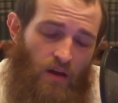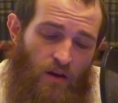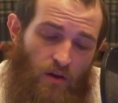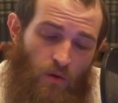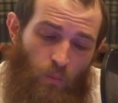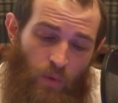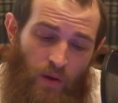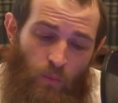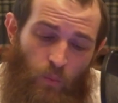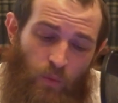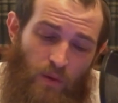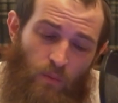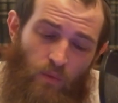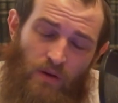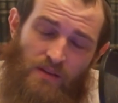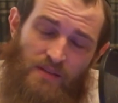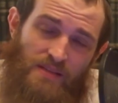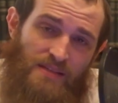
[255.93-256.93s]
When we
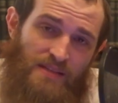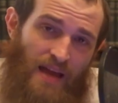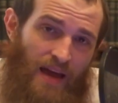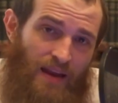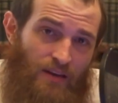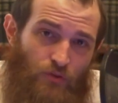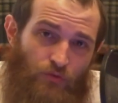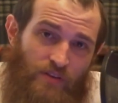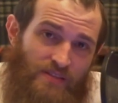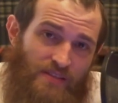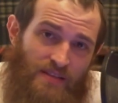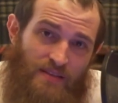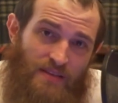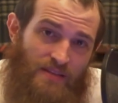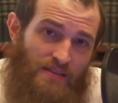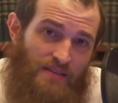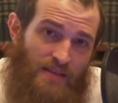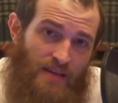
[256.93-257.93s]
want to start addressing
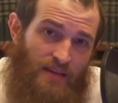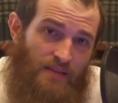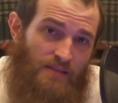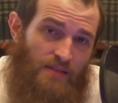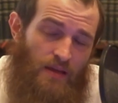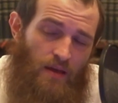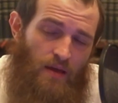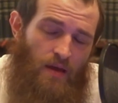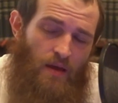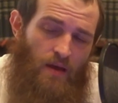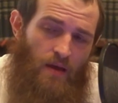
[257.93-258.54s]
these things,